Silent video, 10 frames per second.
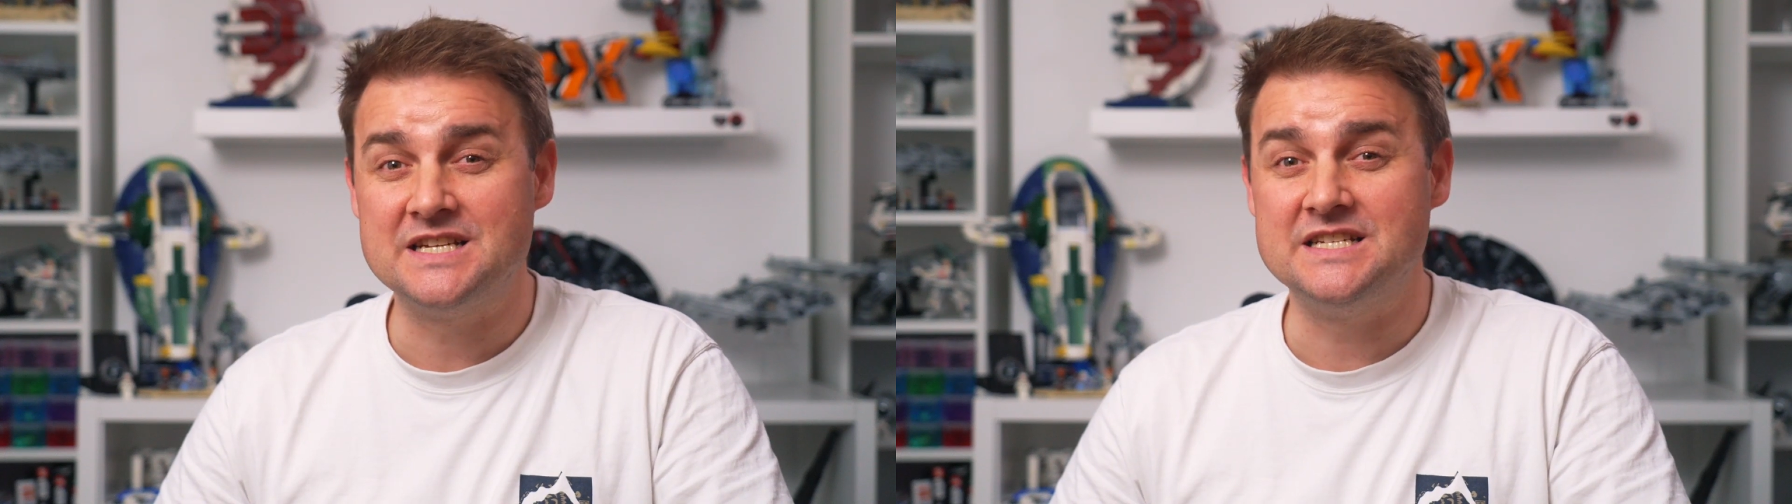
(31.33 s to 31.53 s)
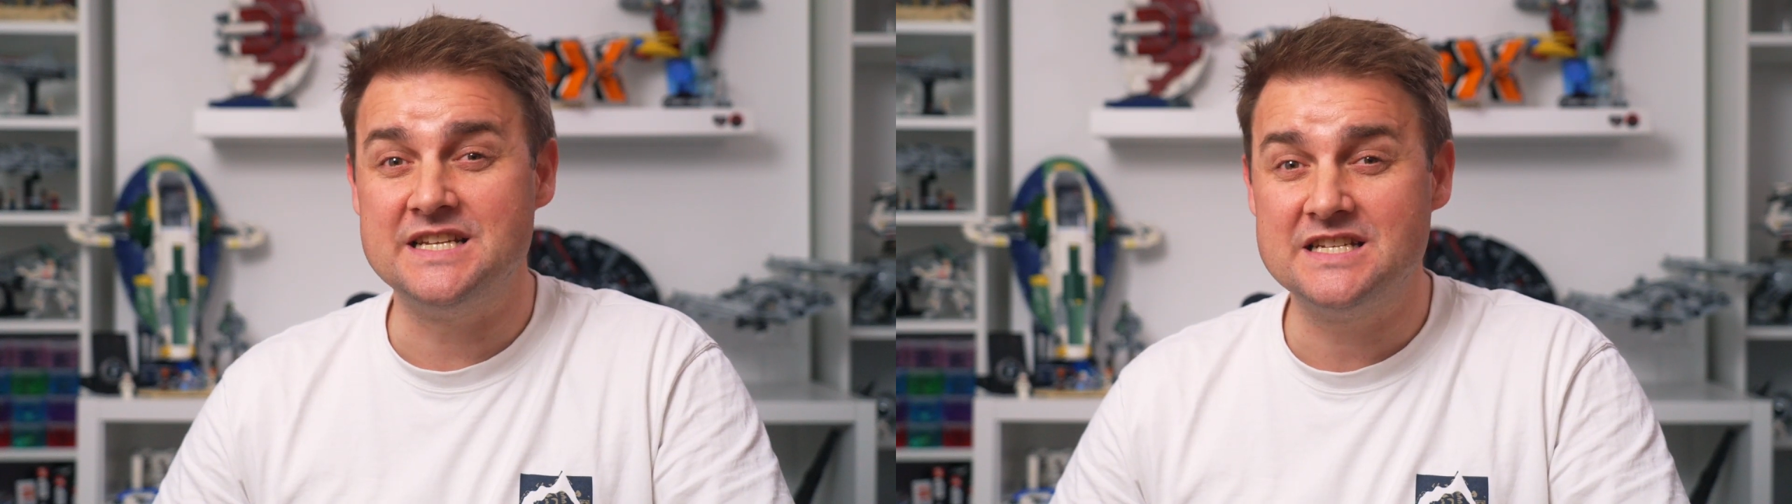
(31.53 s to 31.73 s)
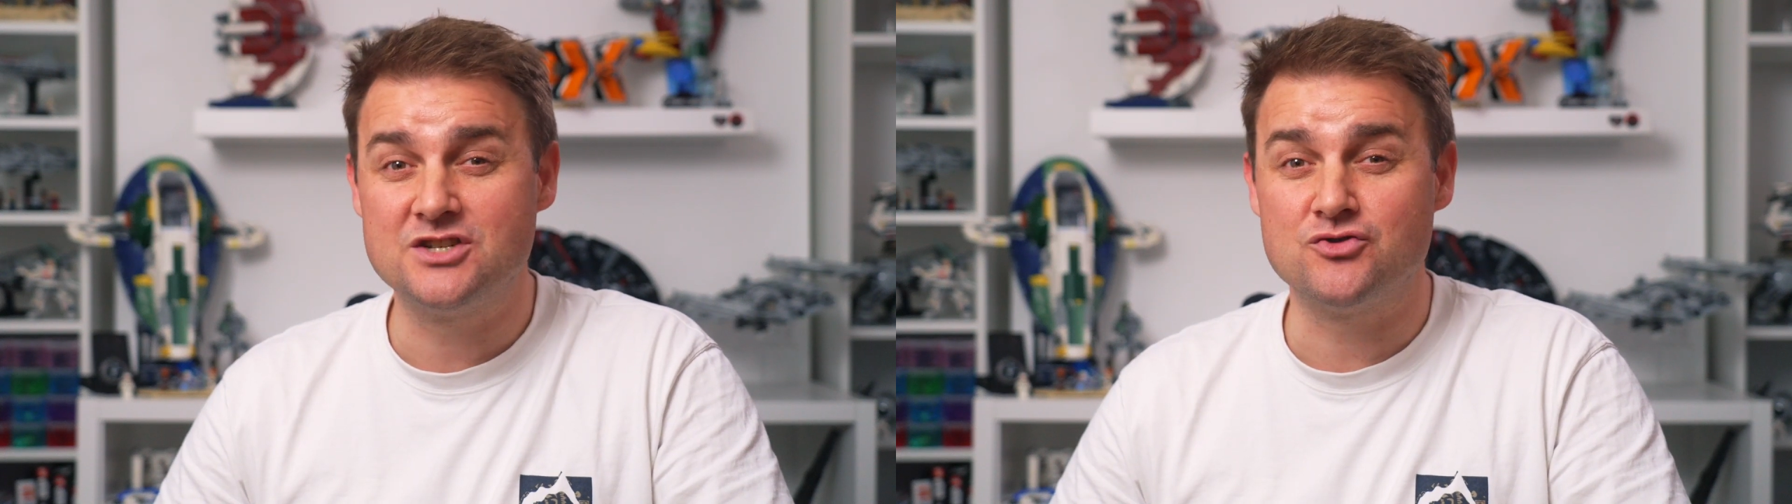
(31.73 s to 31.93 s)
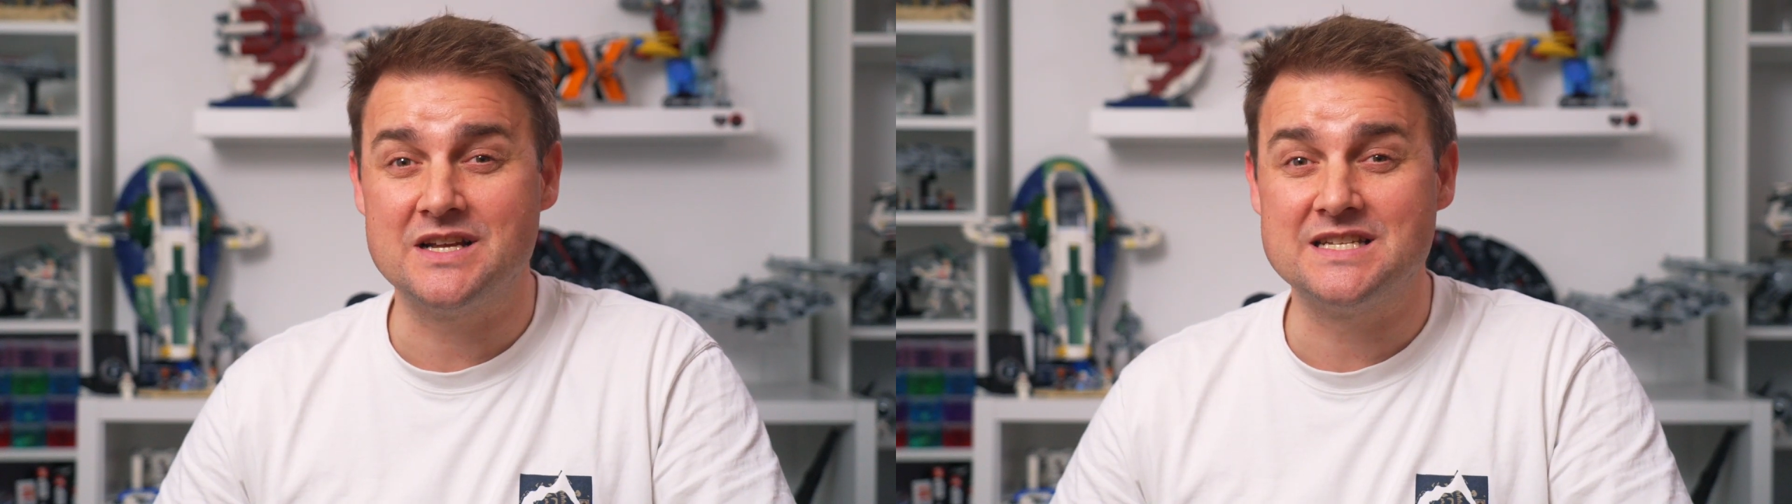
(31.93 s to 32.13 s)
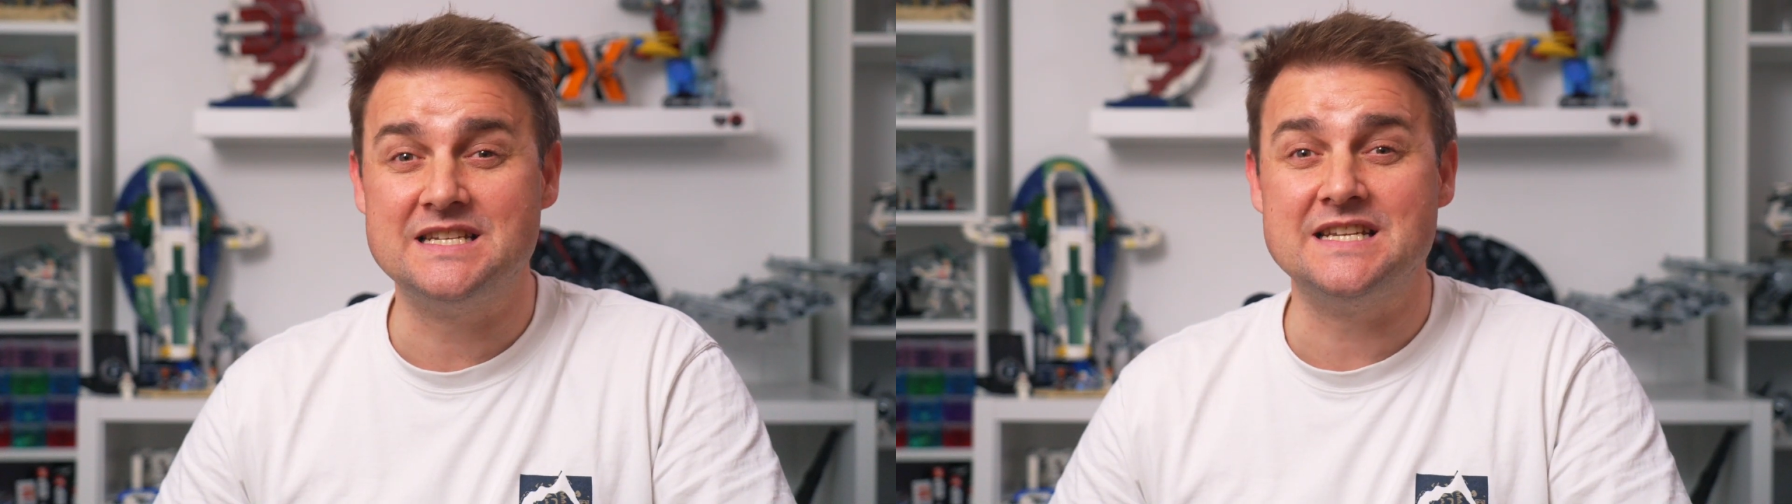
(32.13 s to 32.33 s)
to
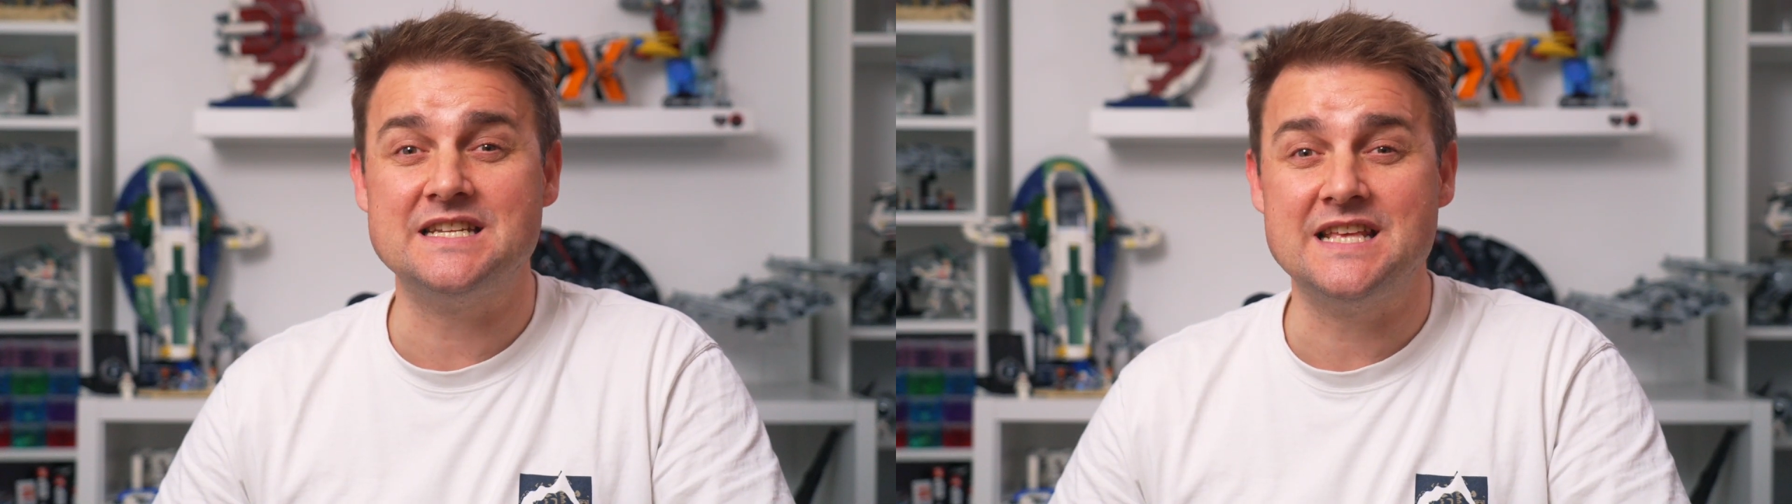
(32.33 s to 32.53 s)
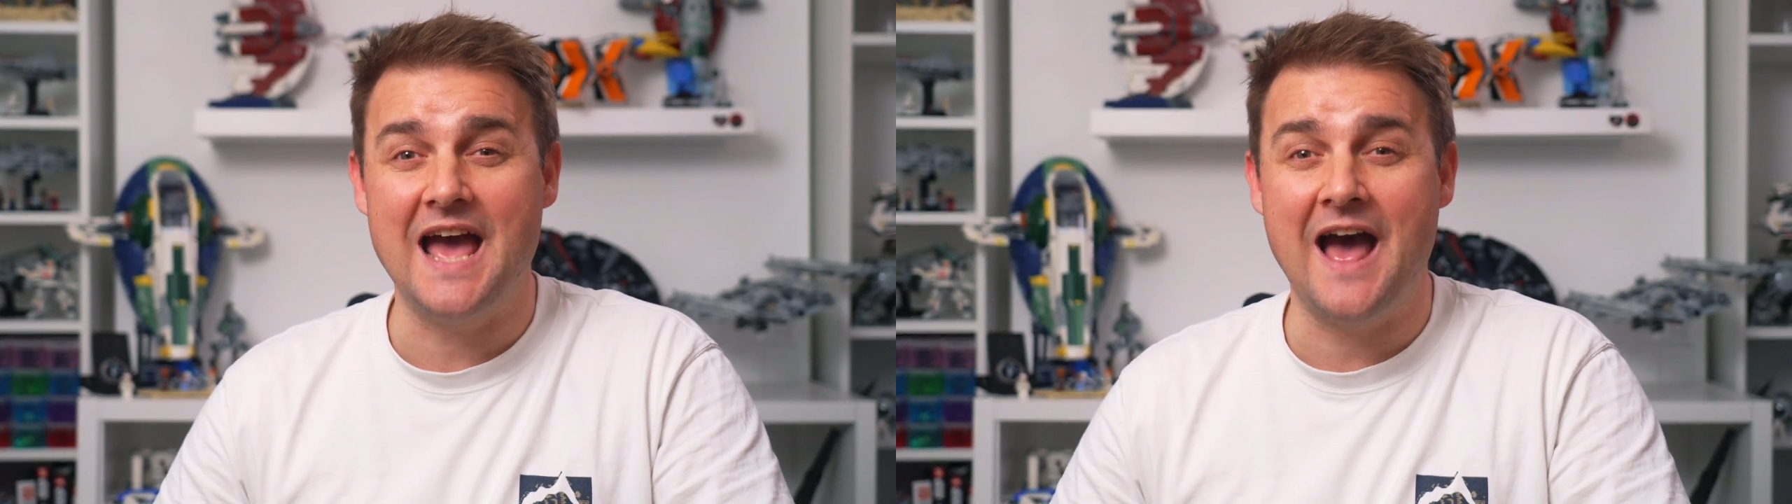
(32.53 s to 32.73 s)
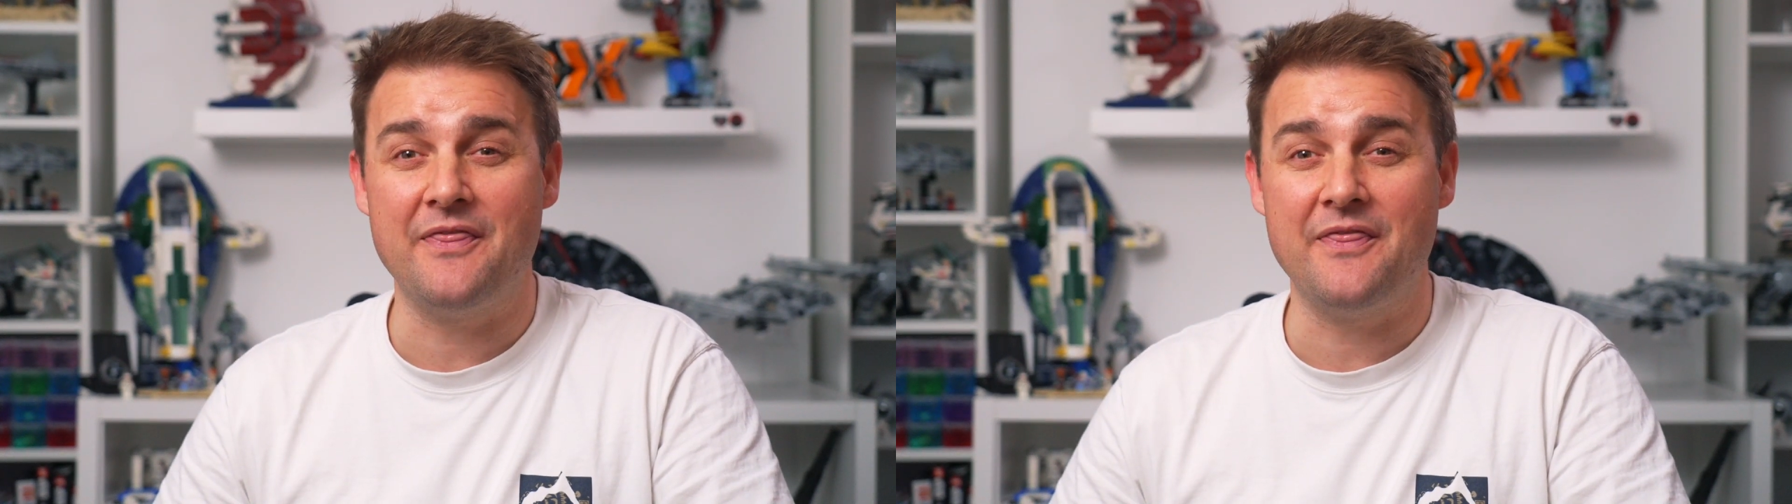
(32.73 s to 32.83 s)
distrust Disney at